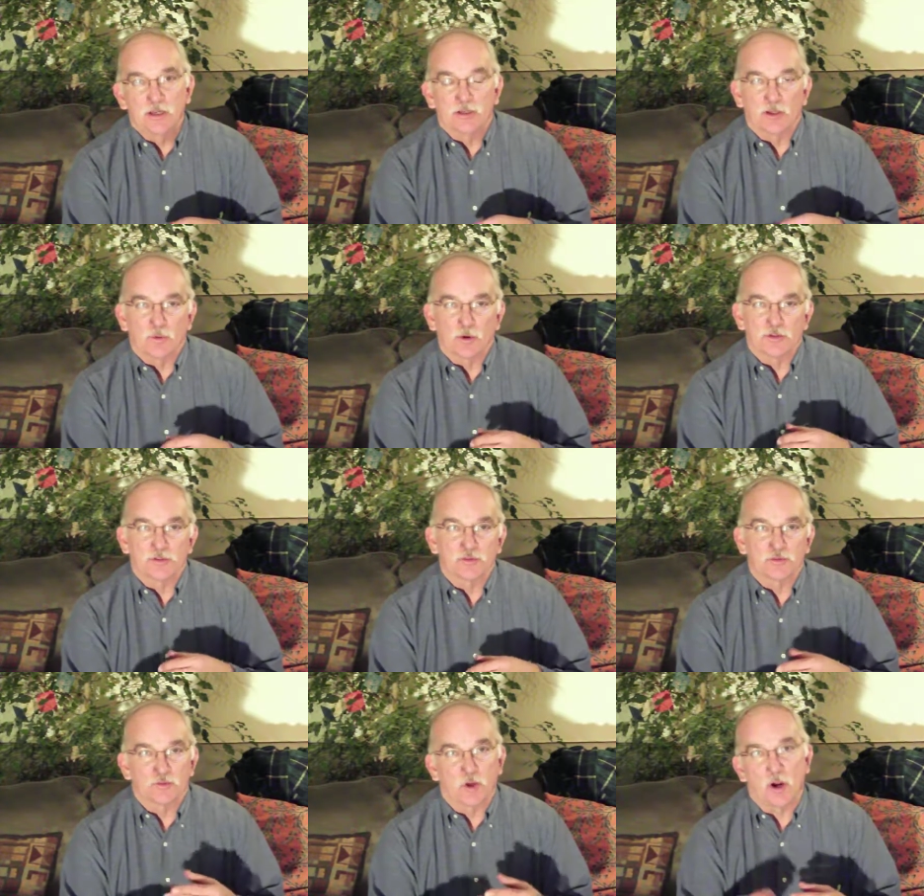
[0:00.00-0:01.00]
In other words, the
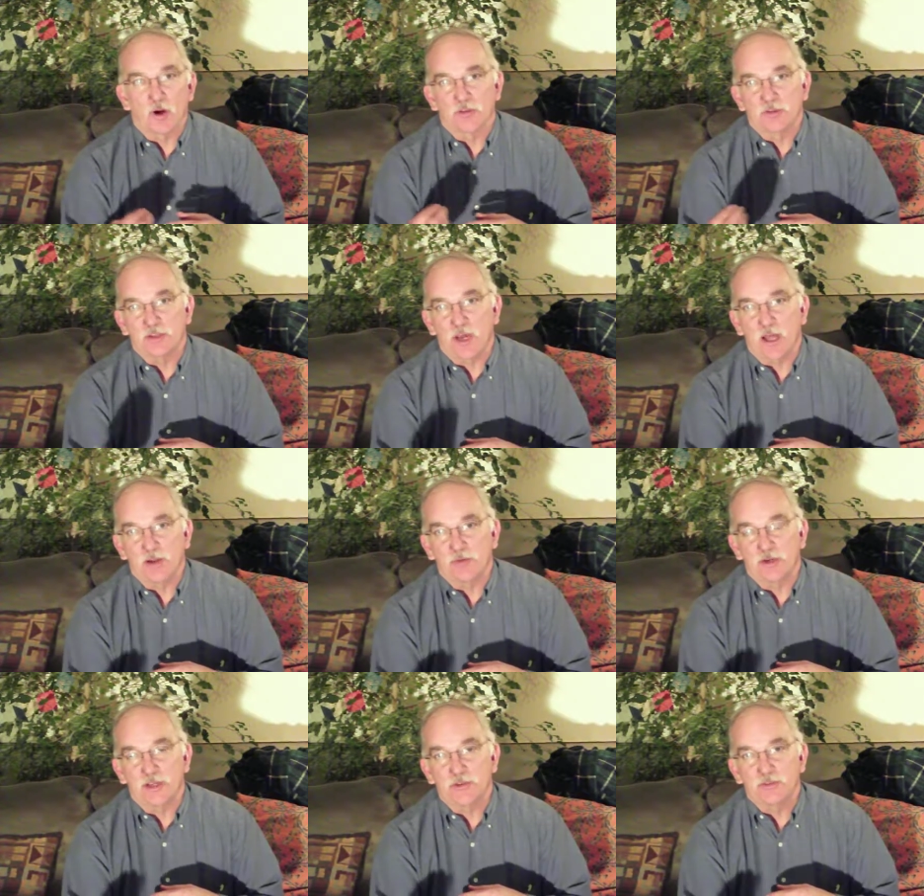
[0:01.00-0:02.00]
stronger the dollar
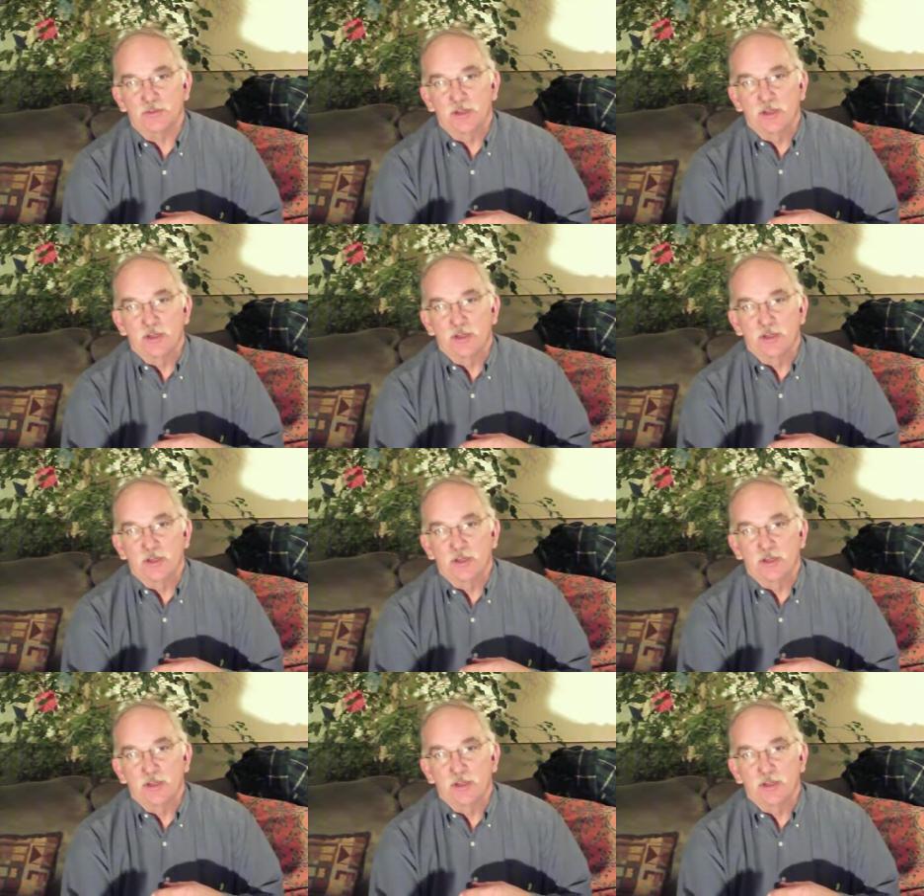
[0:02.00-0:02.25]
is,